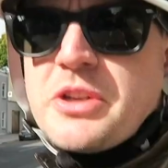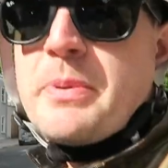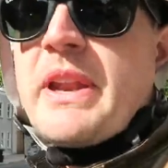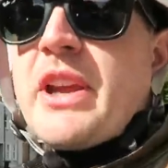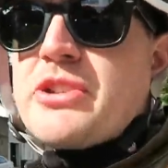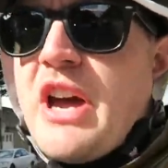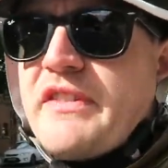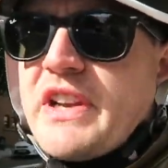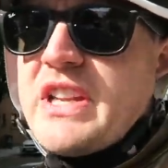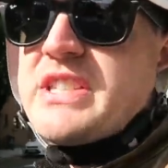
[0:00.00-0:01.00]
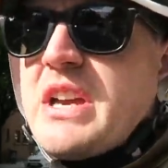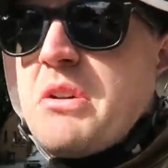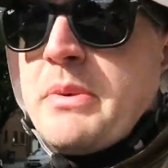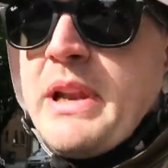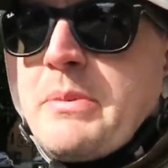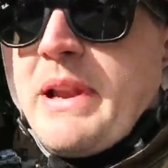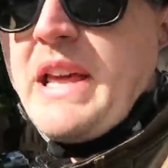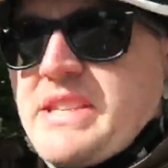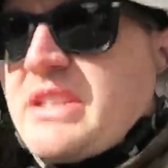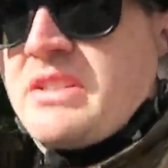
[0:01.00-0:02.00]
So depending on traffic lights now, I'm a little bit
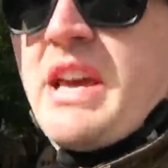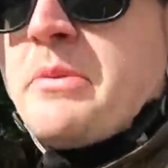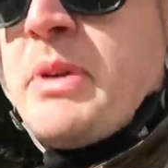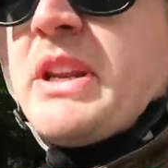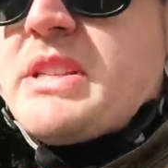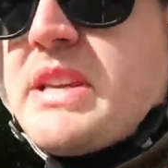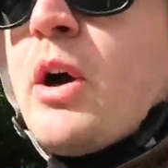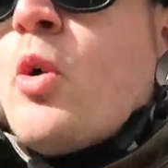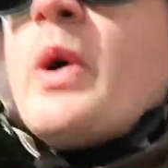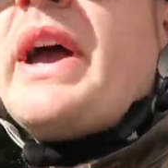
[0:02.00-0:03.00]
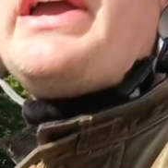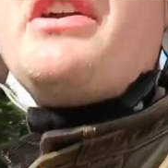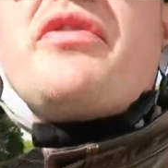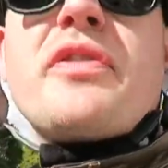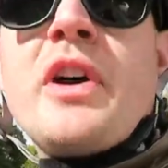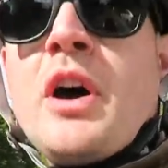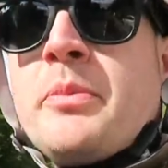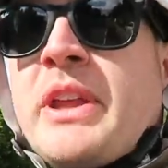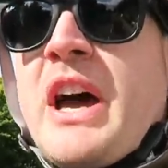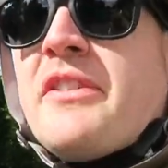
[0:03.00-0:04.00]
less than 10 minutes away
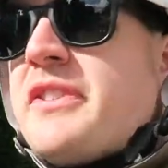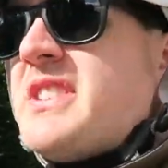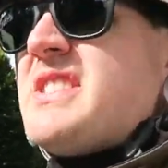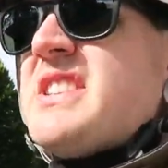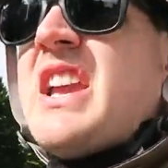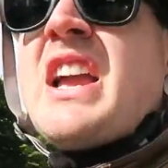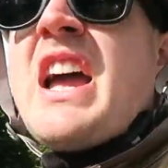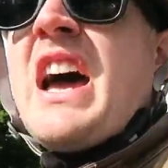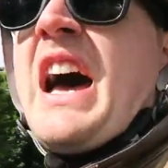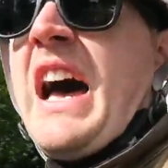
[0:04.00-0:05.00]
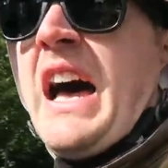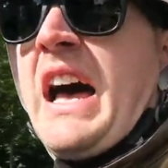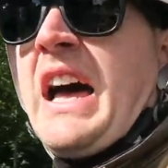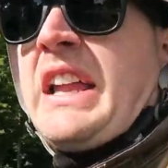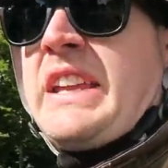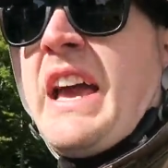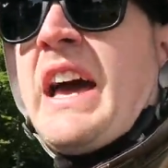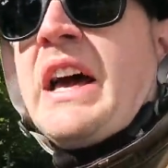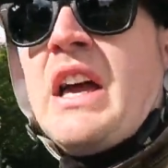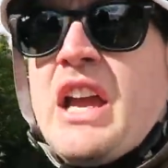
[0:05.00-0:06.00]
from the office. And
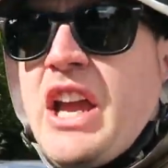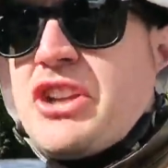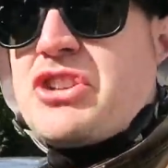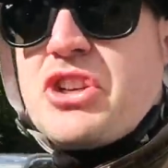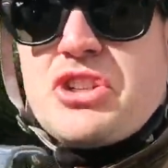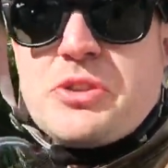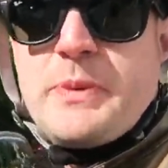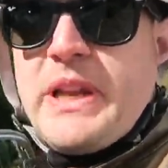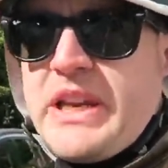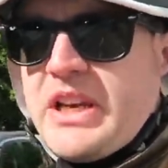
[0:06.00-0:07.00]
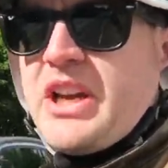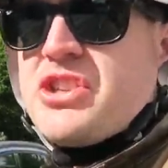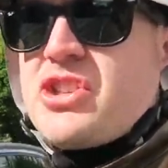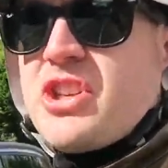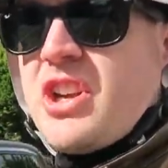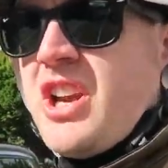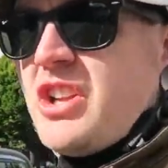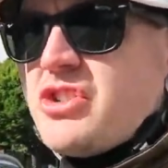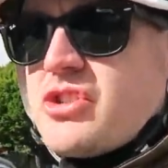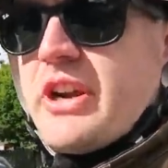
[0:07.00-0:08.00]
yeah, it should just be like a nice kind
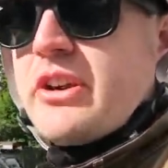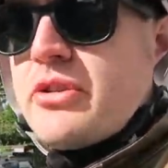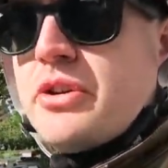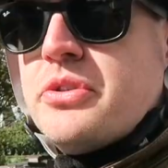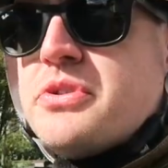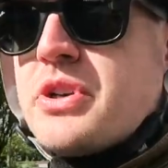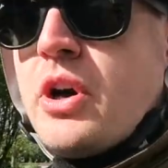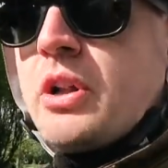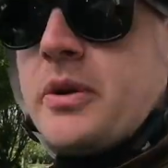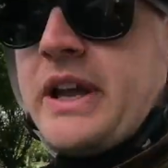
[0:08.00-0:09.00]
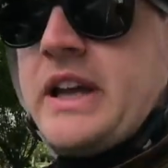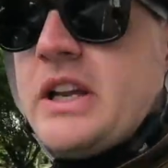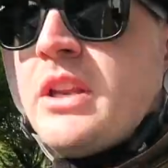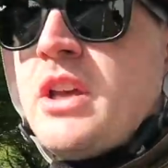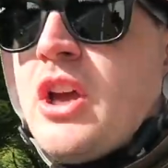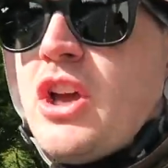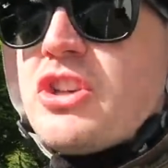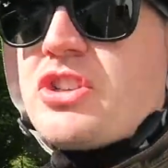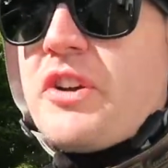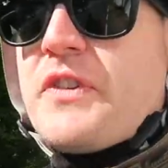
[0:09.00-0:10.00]
of straight cruise all the way
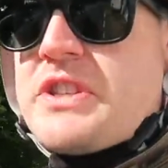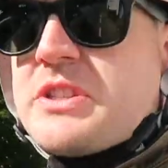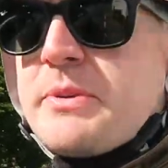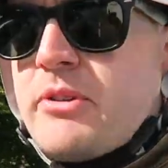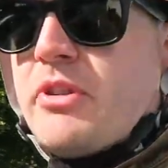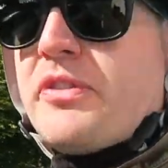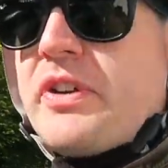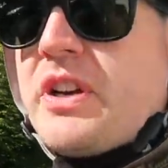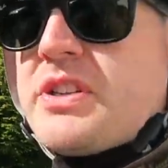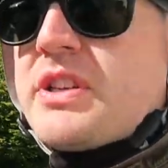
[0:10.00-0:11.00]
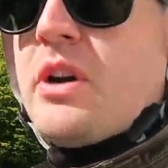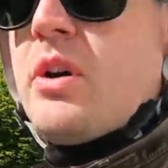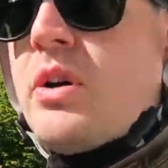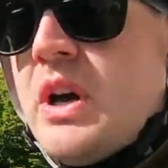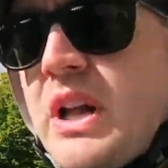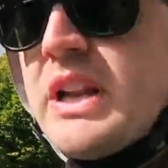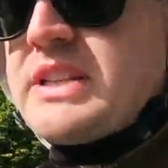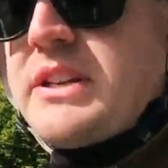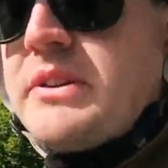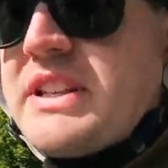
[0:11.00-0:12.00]
in. Surface is a bit rough here, so
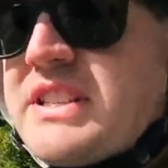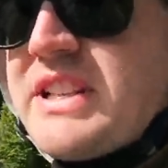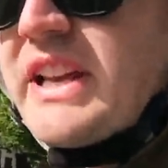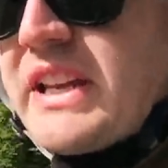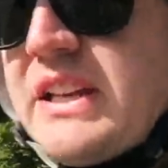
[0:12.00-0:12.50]
let's see what this is like.